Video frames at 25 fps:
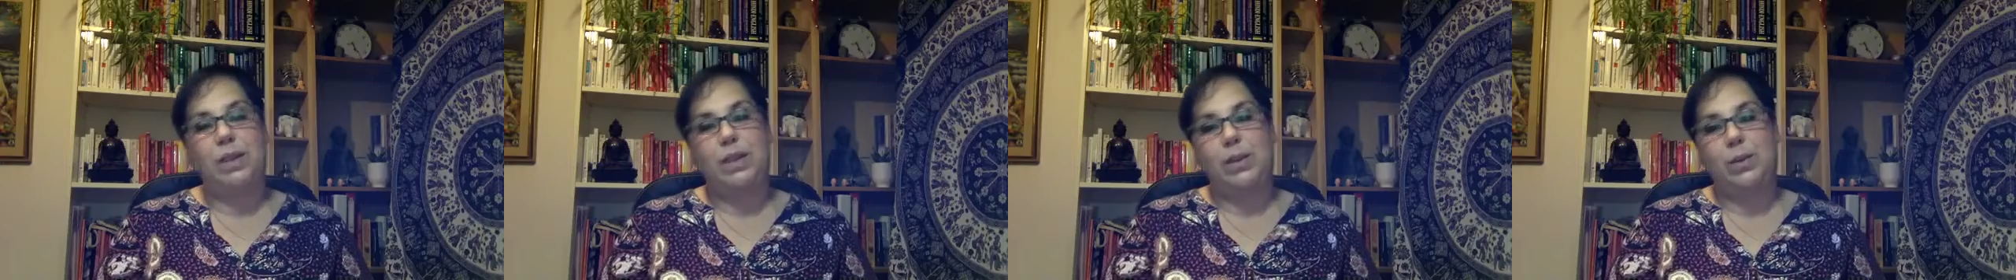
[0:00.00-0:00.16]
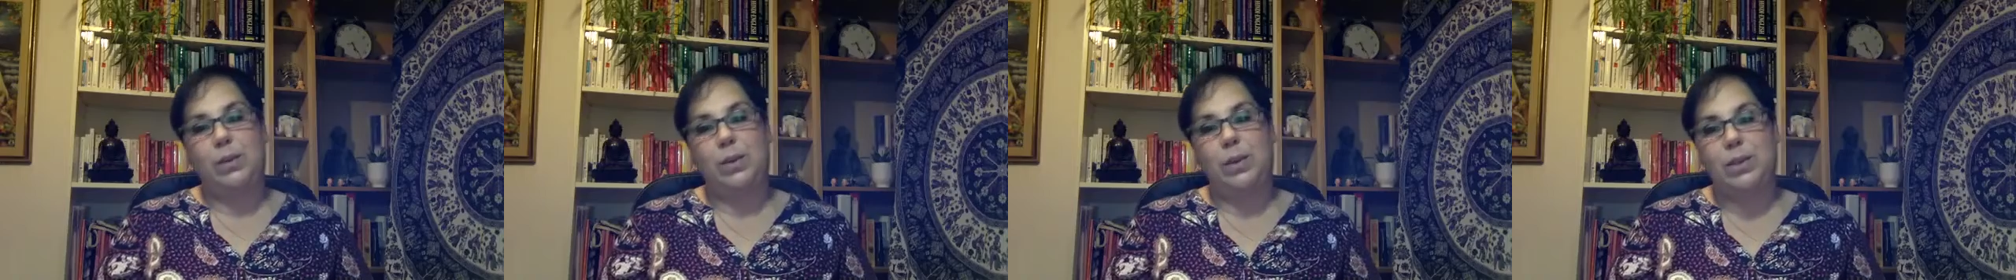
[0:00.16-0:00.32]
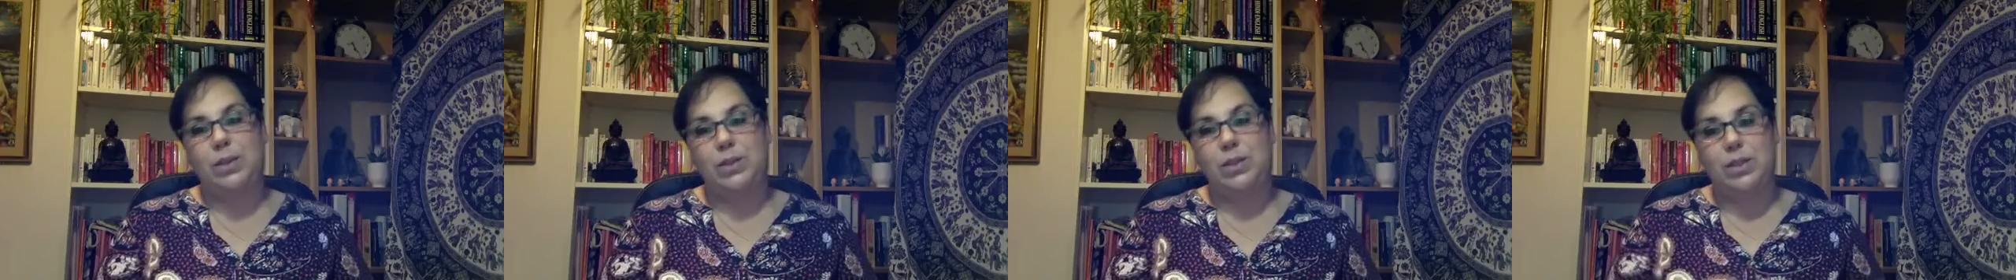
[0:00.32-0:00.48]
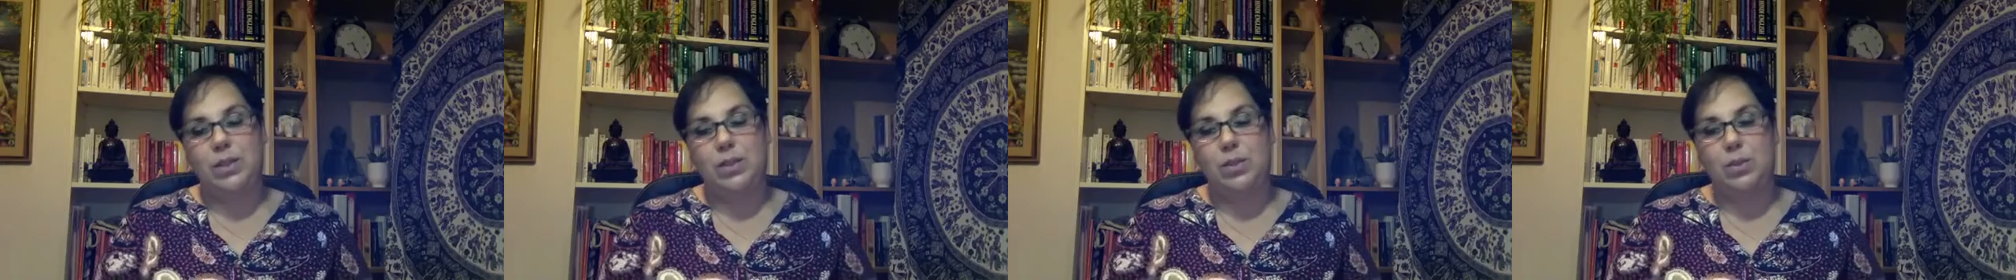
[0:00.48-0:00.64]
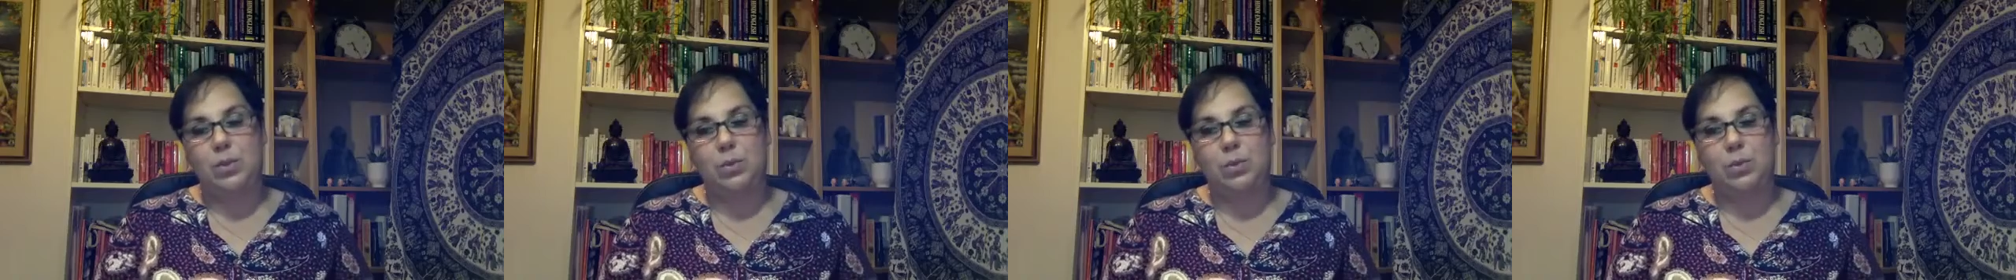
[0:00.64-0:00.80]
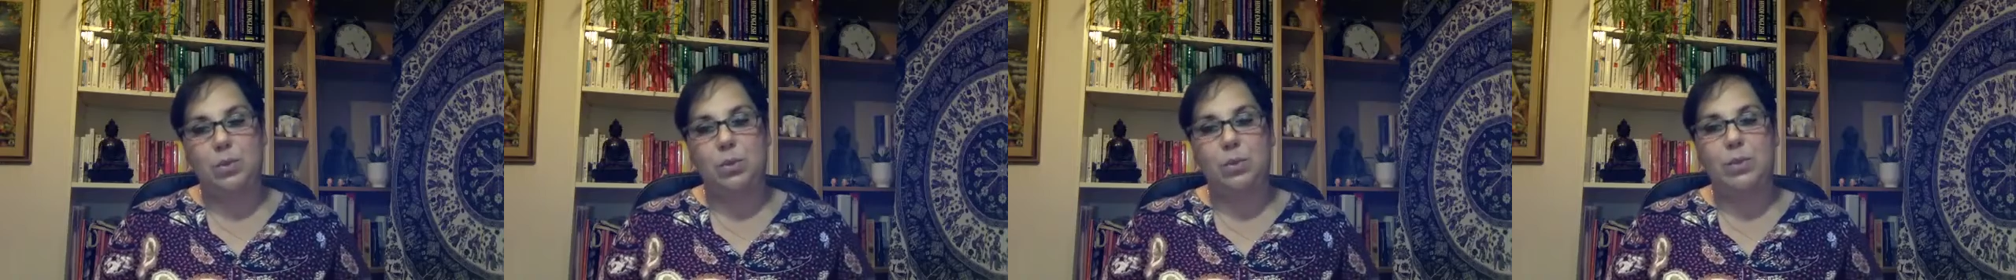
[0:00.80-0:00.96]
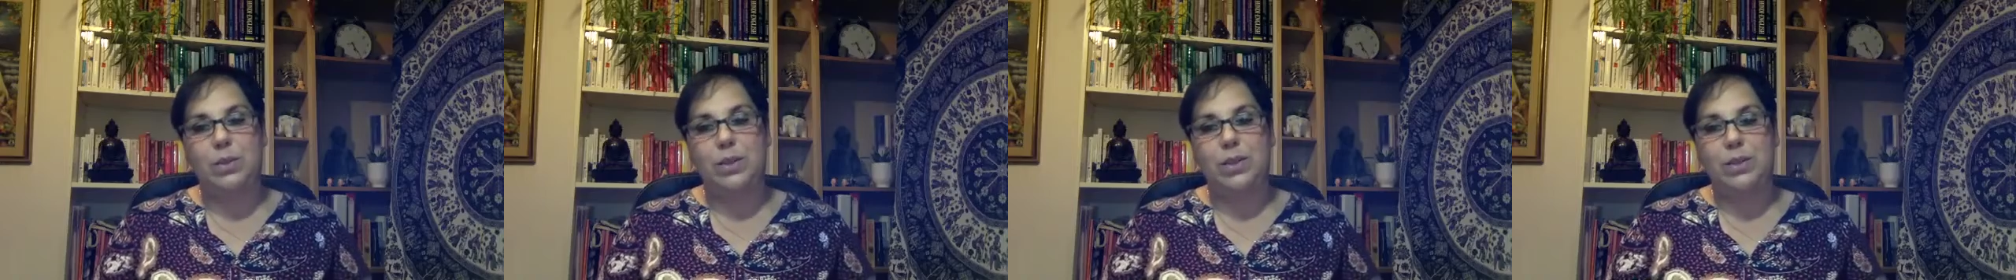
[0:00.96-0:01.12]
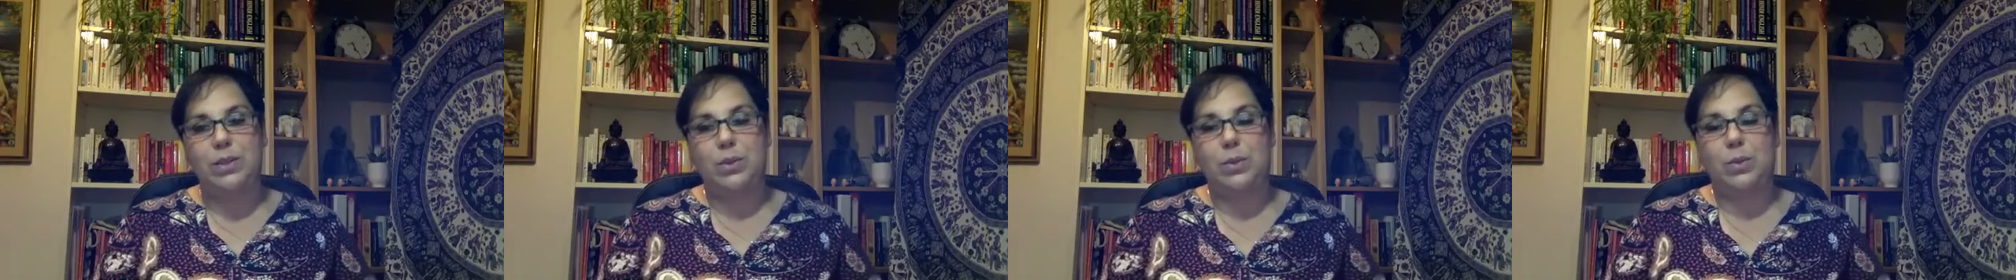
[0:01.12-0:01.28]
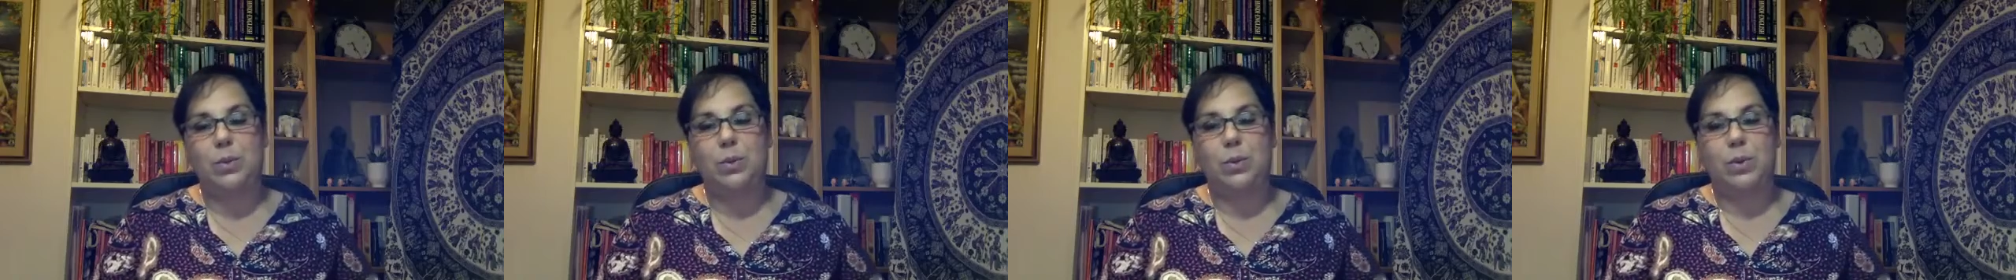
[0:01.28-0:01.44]
questions or
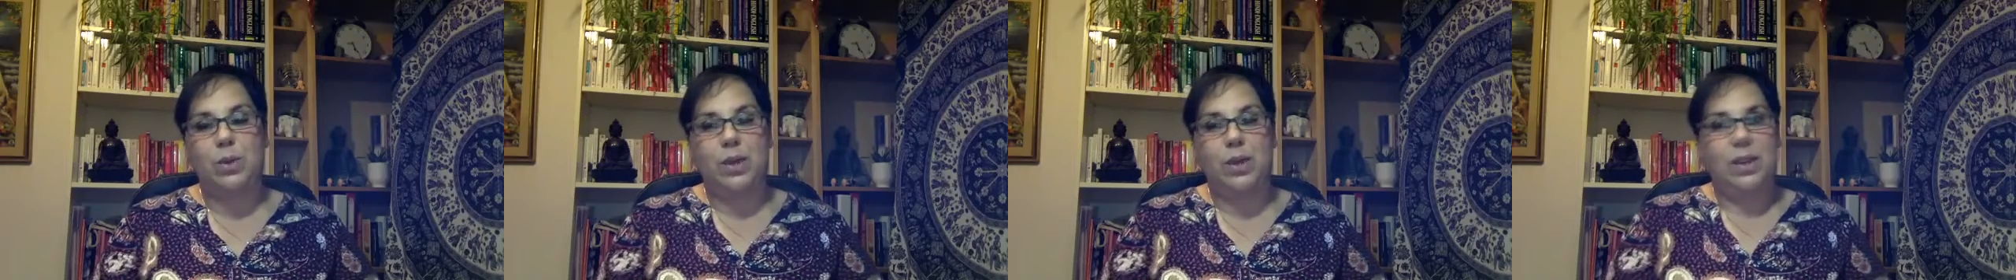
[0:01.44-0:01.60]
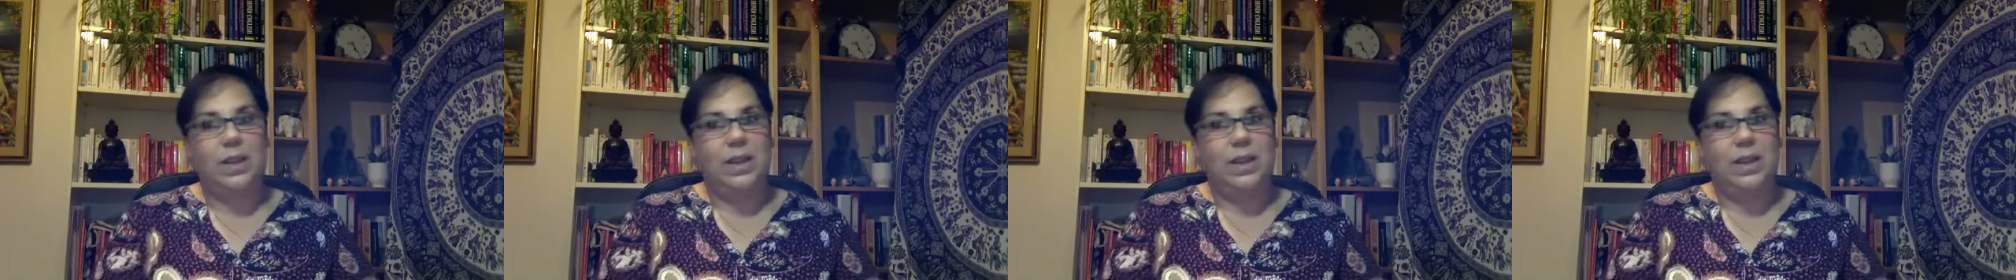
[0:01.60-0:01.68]
worries or